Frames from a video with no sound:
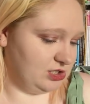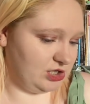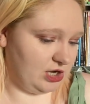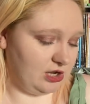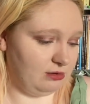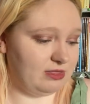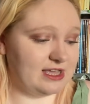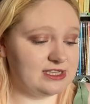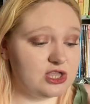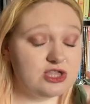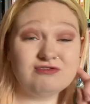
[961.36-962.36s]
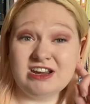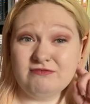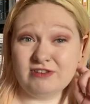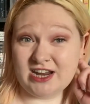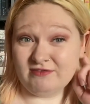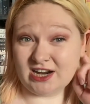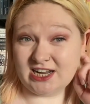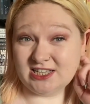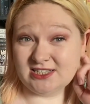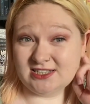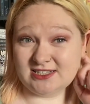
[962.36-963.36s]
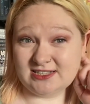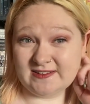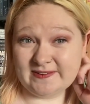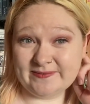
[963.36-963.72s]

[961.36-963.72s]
two, there's three rereads